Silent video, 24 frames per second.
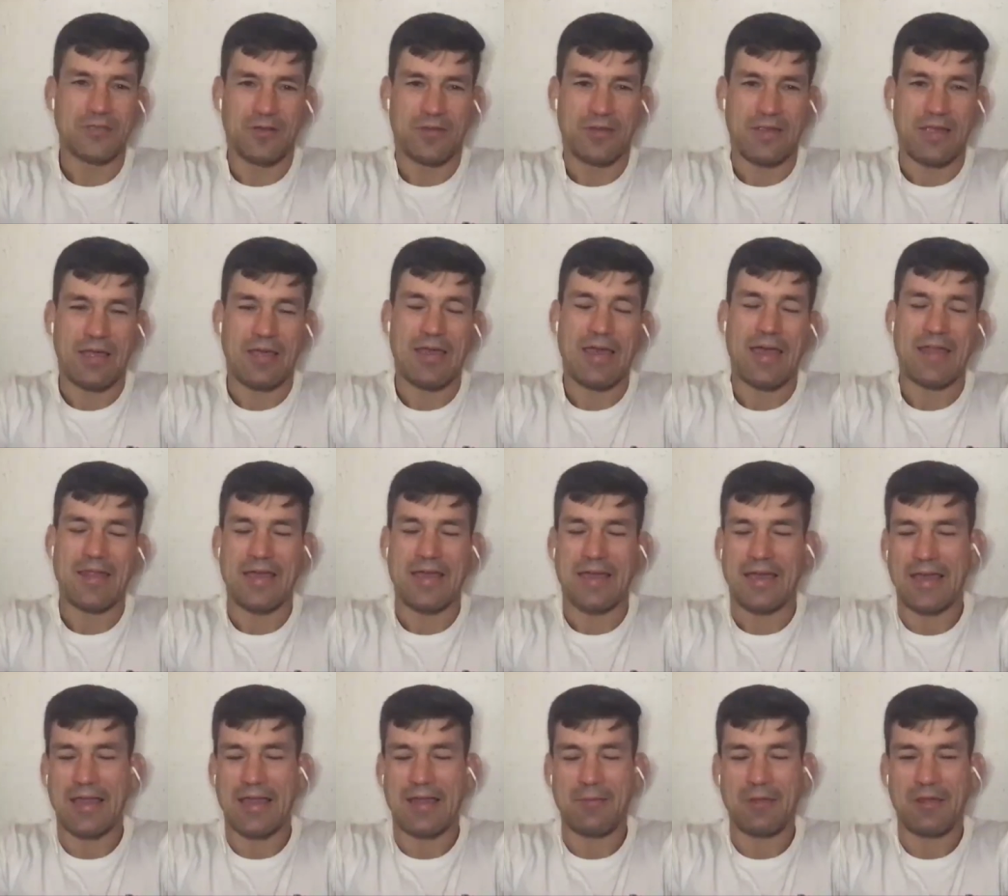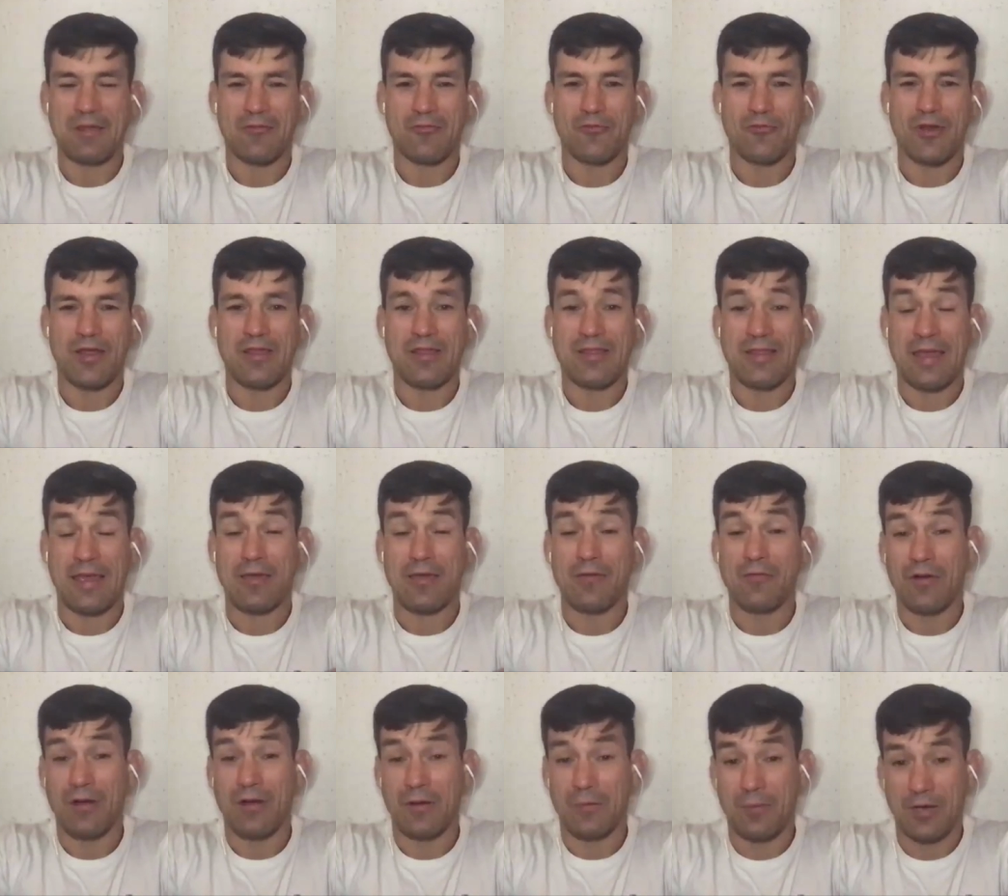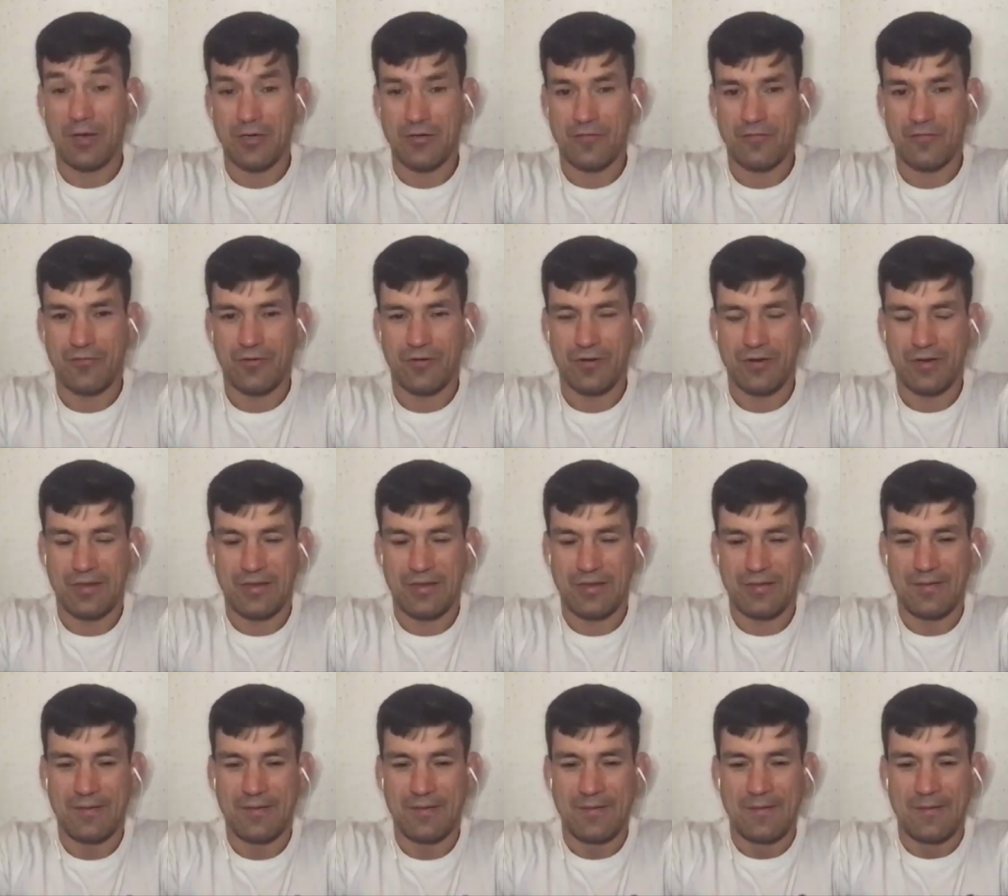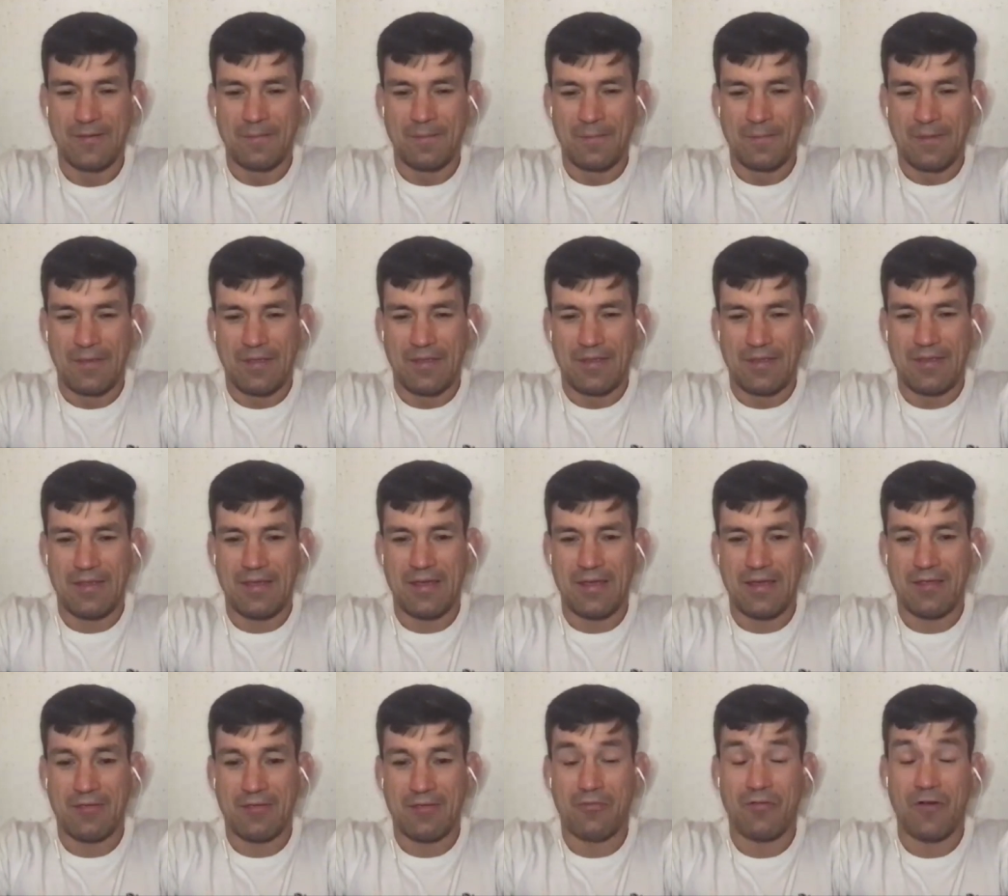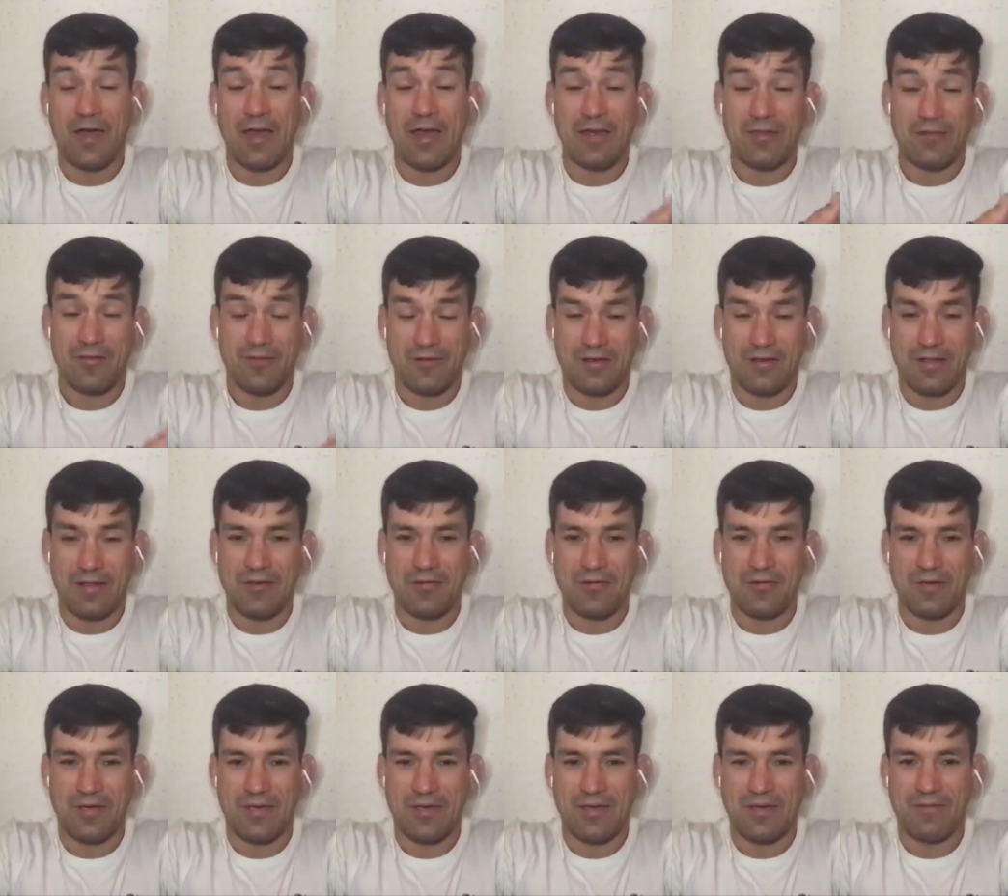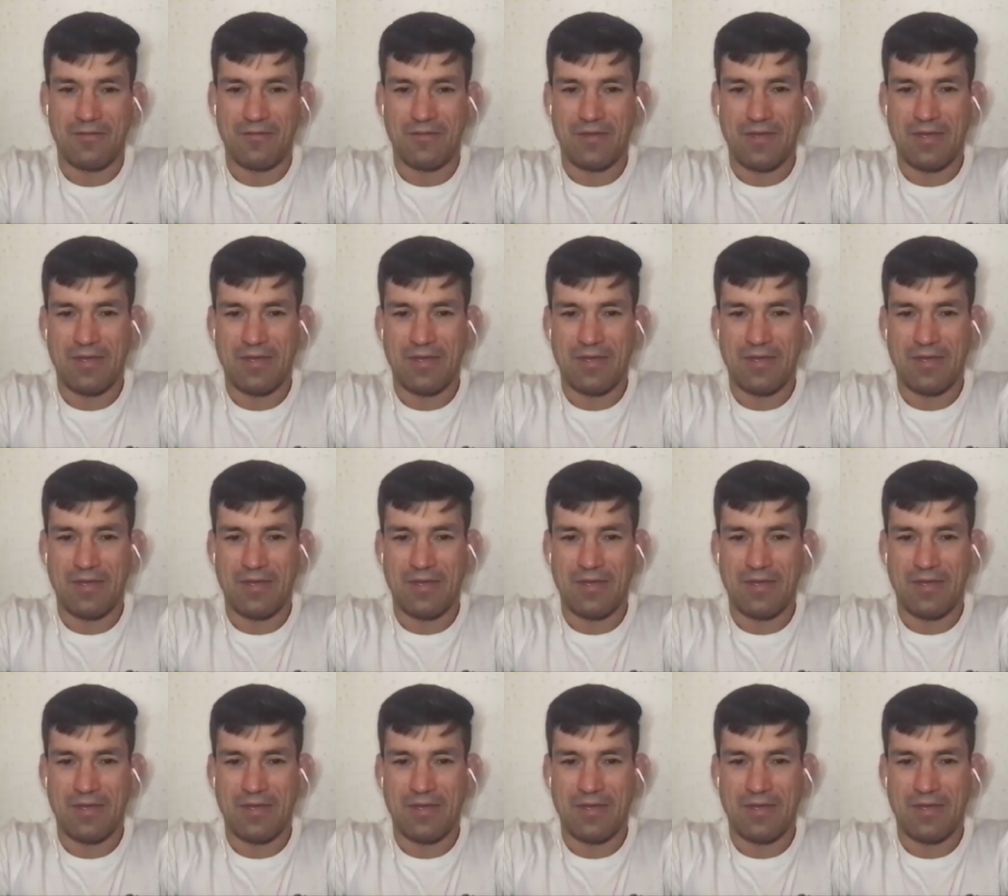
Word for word: yeah, the academy is great. Thank you very much for the the advisor that you gave.